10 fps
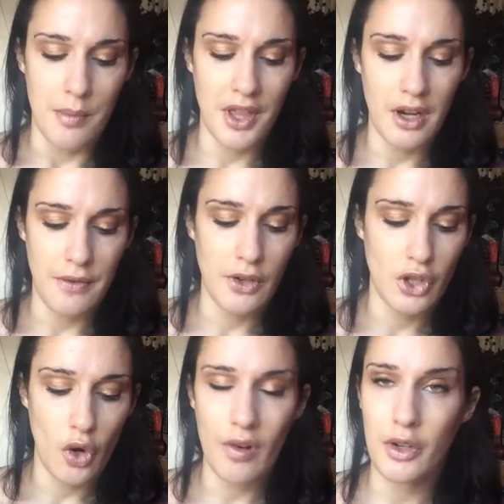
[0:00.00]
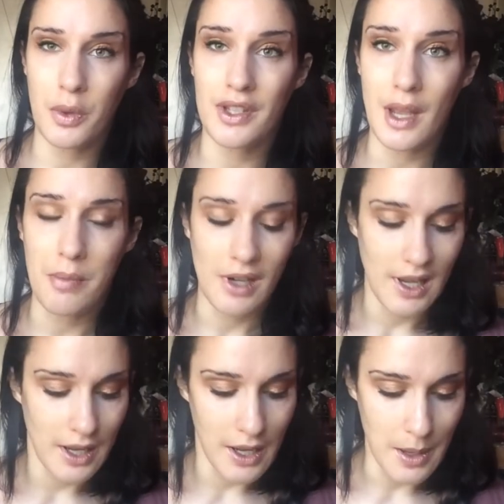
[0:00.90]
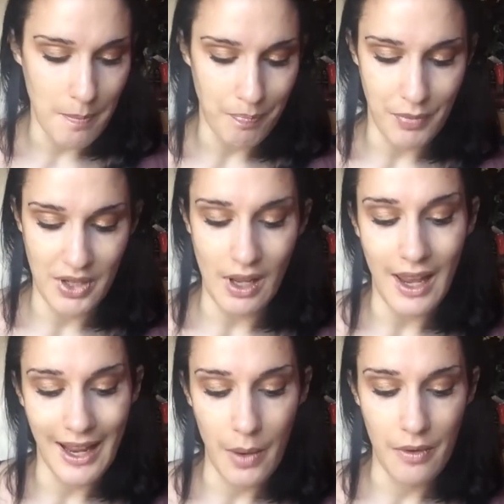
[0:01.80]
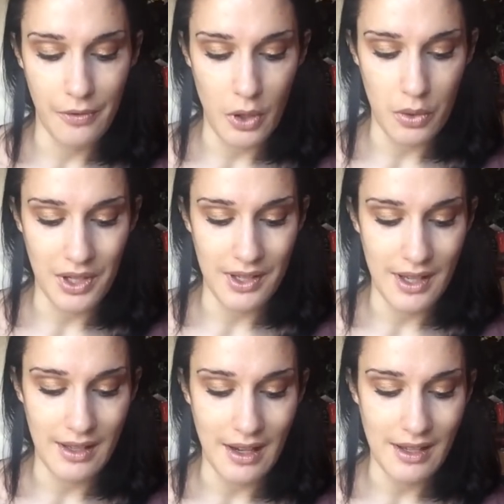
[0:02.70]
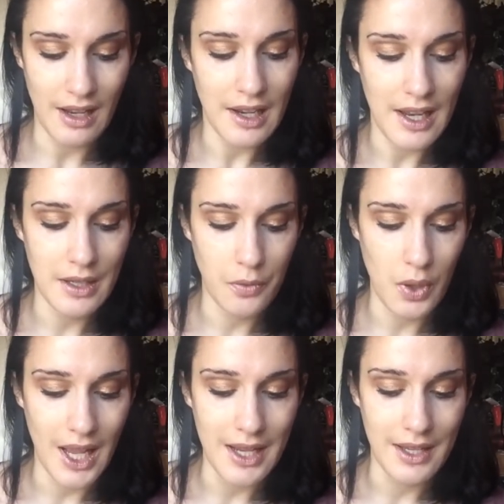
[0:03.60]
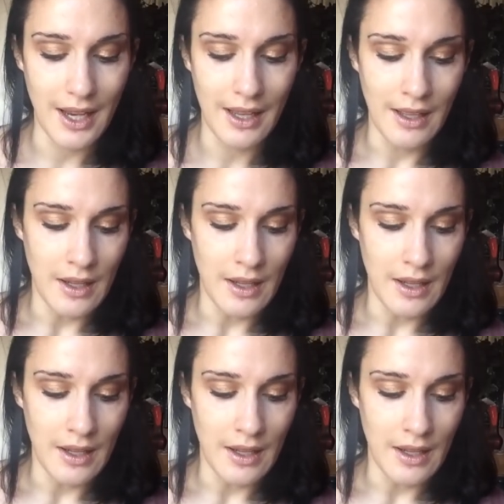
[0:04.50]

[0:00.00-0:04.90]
but then I've used the orange one separately because I like how it feels, because it's like slightly exfoliating.